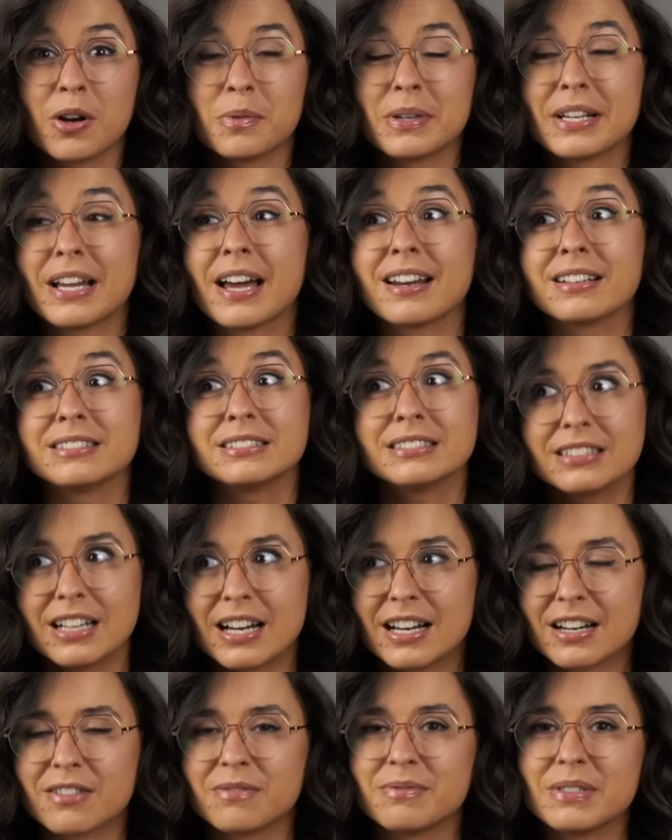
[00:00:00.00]
We got a
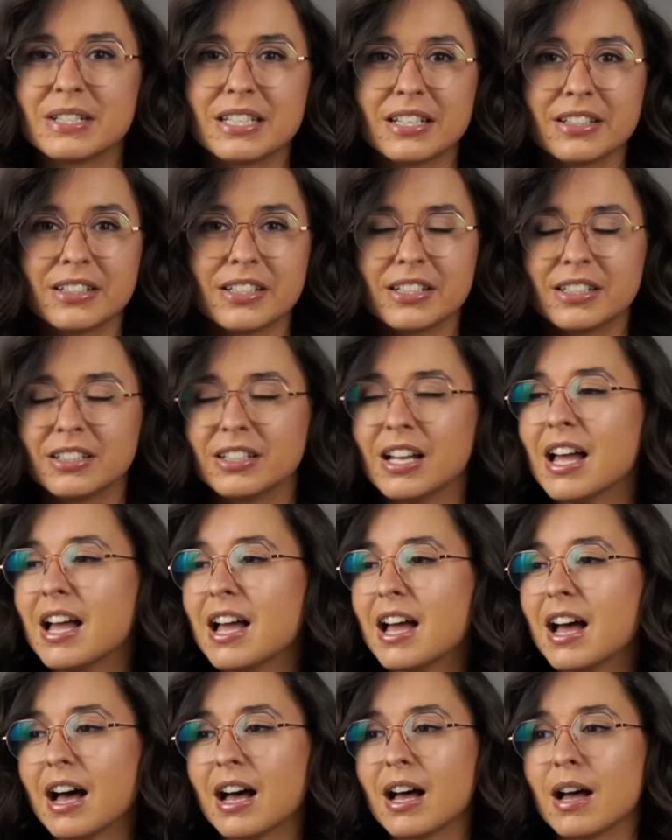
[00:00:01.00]
lot of material,
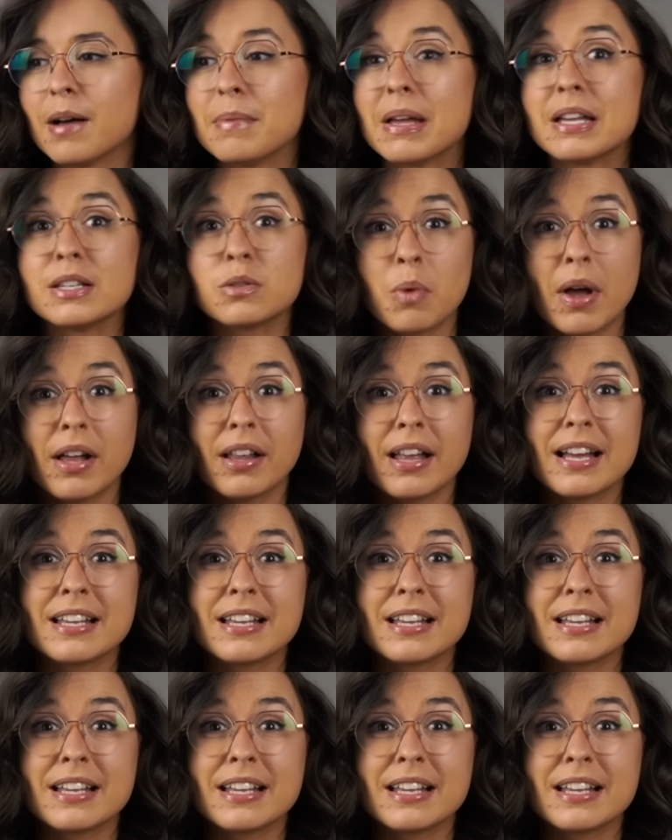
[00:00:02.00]
as well